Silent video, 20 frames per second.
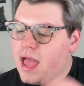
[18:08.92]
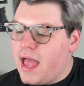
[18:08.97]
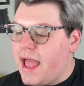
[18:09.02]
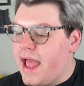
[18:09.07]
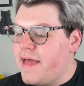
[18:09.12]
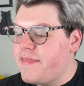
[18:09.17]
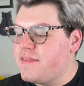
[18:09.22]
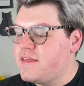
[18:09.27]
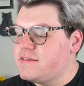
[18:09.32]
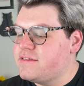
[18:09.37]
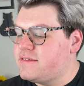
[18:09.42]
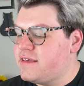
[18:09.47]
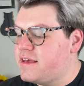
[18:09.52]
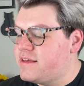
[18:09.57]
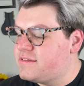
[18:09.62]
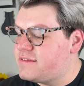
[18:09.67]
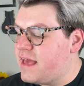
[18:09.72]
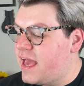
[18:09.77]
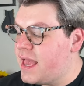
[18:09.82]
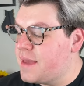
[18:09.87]
and this
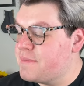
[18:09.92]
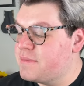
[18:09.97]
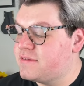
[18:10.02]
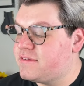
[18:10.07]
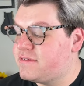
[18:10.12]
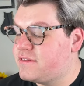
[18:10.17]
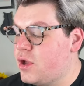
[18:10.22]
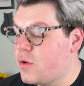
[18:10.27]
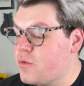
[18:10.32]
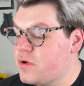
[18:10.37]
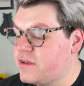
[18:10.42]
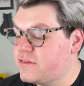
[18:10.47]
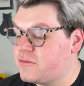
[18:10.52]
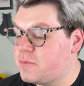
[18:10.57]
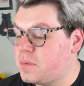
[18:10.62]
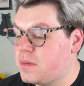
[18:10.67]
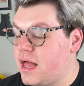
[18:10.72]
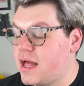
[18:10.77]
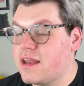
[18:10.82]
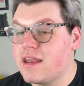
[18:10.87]
is a mysterious
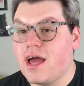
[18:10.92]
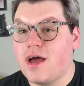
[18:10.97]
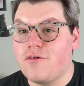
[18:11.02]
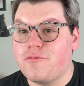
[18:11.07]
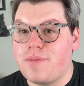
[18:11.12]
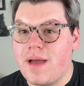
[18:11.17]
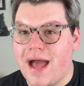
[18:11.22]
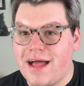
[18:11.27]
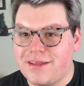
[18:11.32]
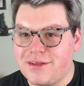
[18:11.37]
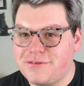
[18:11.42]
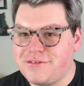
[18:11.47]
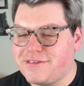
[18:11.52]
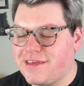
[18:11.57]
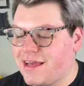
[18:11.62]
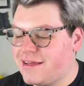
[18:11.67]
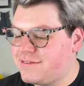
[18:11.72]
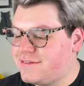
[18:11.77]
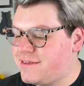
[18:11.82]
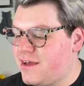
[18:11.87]
blend of Palo
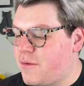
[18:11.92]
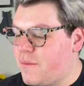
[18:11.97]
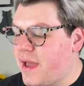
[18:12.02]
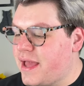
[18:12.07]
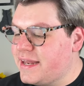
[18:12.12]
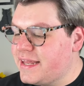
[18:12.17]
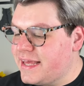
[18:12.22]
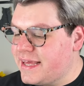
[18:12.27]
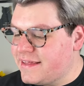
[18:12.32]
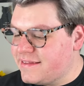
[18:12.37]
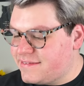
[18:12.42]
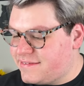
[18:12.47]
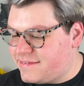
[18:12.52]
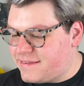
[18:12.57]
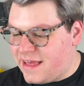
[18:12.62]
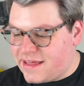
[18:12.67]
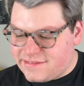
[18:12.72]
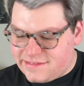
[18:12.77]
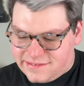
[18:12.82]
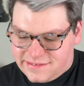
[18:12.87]
Santo and
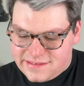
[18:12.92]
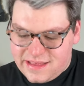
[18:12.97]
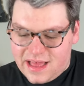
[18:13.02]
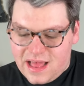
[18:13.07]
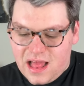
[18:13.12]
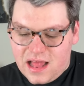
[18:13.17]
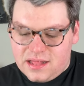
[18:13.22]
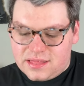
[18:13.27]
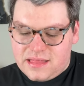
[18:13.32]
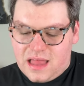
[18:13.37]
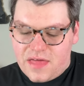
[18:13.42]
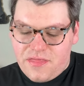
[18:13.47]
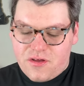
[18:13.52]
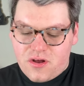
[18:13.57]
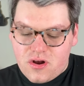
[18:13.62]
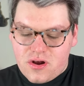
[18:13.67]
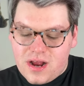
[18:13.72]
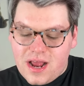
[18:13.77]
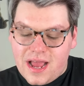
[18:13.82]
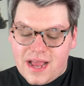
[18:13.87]
incense,
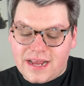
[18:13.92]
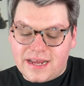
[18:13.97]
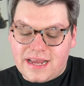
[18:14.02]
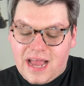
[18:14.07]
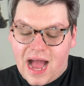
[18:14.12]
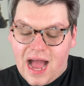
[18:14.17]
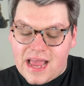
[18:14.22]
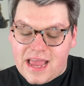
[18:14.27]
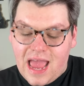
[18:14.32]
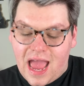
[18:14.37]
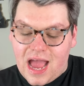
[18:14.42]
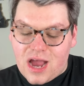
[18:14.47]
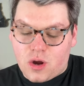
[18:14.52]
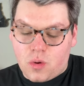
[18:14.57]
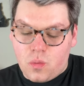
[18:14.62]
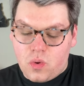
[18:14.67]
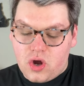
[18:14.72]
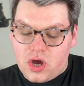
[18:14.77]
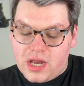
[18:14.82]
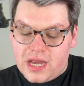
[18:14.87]
leather, guaiac
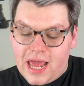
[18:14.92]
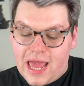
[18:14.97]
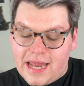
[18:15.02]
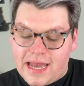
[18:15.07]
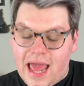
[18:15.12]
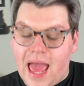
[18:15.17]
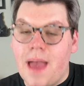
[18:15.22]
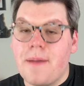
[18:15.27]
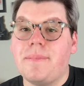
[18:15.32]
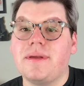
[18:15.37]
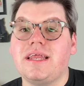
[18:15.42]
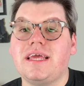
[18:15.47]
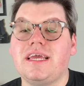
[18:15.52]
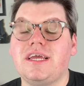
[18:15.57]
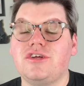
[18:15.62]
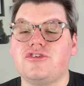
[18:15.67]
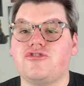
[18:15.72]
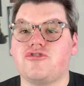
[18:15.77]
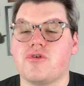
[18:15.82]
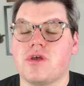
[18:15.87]
wood, and
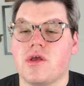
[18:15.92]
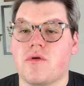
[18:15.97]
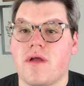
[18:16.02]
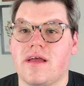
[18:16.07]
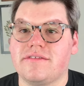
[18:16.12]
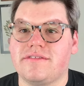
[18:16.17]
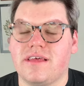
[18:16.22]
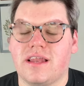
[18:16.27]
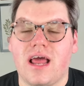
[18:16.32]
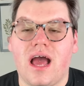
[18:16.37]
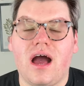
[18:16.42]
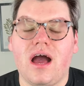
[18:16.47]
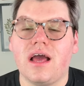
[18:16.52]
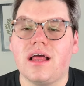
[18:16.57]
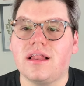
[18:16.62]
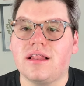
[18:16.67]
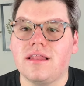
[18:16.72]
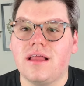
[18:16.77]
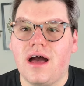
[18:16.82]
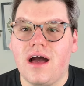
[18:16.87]
ebony tree resin. I
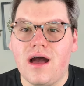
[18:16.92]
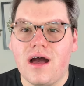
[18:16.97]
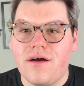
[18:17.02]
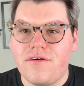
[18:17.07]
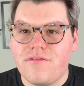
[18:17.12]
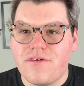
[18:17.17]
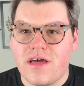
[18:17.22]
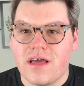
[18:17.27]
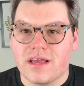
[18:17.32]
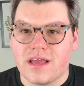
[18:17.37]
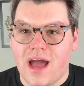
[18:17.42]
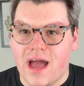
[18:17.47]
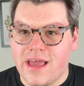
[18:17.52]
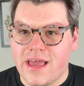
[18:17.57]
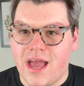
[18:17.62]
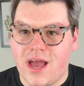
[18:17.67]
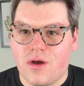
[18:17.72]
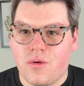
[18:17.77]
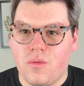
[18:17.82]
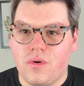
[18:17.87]
love
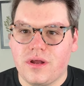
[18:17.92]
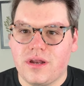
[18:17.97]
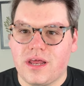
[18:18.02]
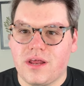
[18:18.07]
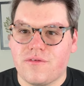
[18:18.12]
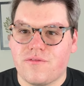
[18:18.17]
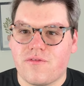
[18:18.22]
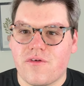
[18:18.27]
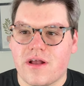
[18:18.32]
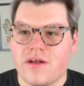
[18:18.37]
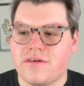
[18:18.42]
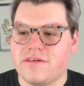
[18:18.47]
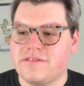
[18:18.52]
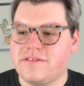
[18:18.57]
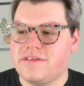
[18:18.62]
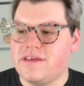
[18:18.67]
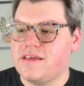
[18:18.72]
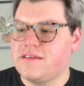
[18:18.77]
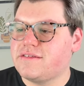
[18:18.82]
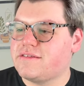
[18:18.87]
guaiac wood in
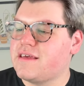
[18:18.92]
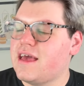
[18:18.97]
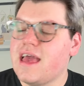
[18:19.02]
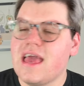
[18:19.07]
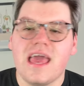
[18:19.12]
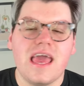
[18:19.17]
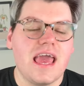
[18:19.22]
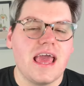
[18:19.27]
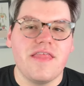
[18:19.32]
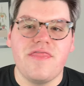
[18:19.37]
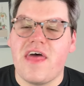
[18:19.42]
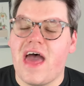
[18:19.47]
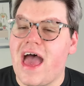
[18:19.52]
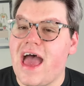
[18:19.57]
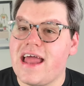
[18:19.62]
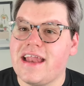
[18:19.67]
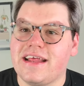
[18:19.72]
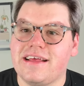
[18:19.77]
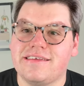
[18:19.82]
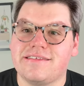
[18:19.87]
fragrances.
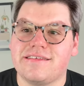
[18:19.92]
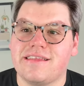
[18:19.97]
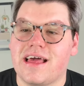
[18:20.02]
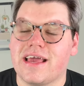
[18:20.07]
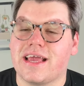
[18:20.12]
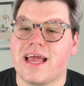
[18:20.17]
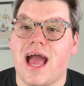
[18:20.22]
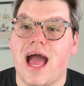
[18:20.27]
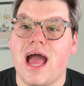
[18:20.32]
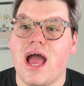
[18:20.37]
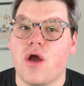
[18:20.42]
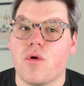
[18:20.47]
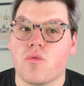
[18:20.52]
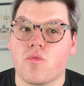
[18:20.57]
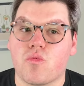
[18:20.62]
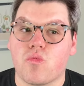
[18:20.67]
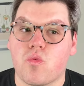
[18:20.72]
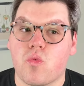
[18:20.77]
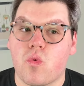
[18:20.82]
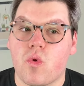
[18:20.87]
That is like a
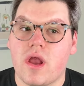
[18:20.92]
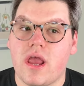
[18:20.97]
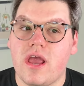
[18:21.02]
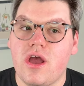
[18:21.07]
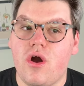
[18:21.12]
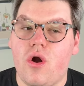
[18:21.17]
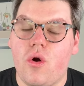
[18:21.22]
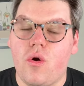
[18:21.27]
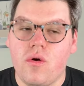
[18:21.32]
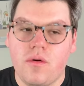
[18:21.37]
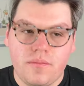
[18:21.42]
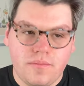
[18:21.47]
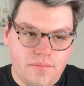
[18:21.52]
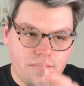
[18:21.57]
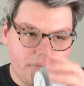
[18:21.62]
real,